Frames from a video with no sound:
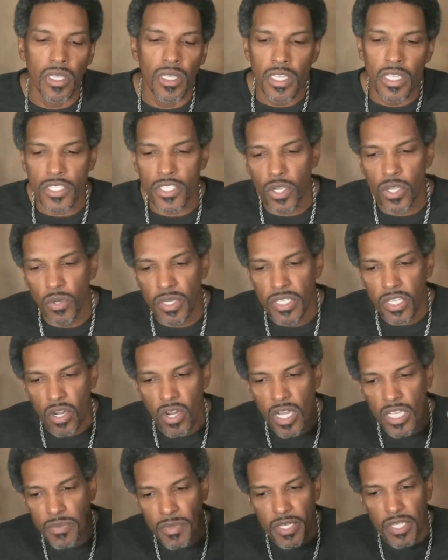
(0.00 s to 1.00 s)
So it
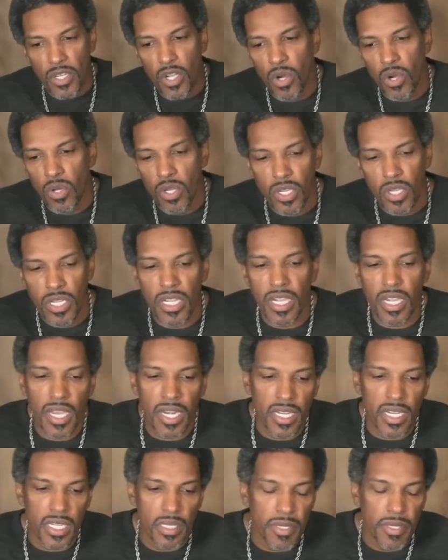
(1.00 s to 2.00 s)
caused me to go looking a
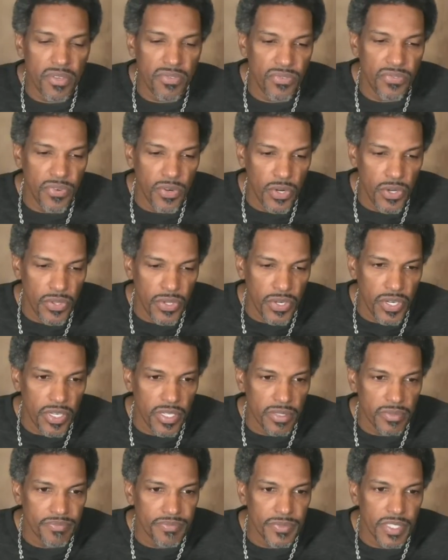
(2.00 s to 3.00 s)
little bit
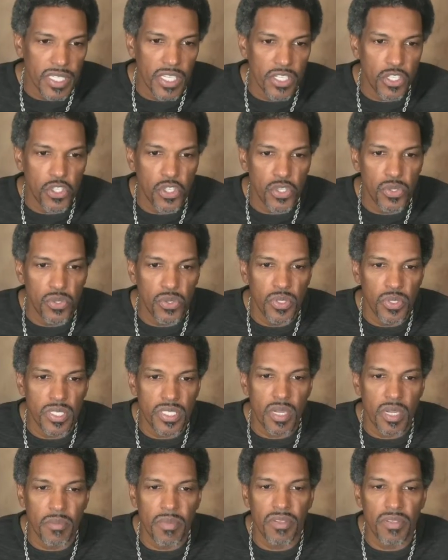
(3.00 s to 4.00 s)
further into
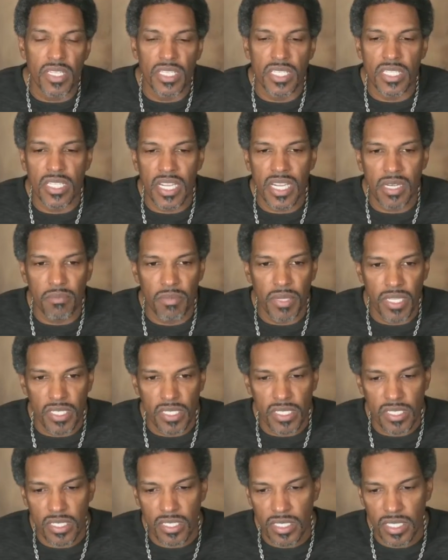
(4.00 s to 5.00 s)
some of the
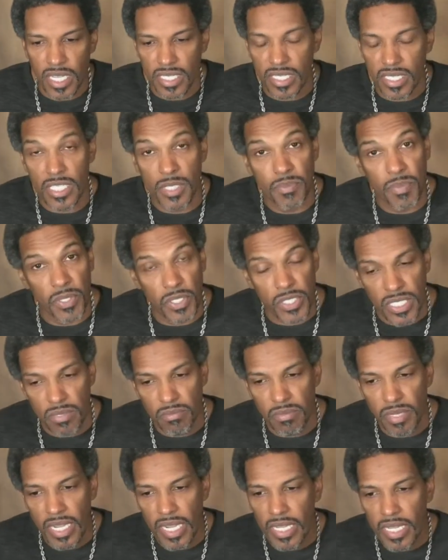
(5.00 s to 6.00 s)
statements that this person
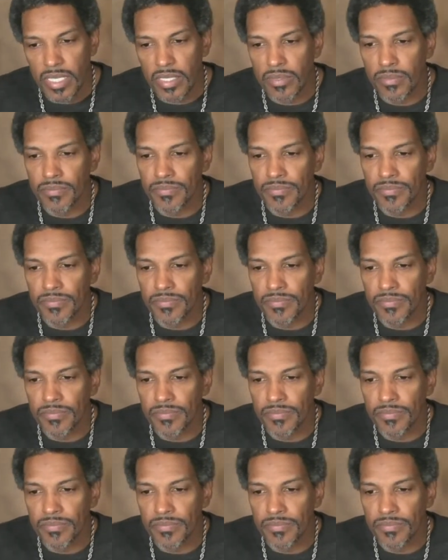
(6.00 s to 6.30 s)
made.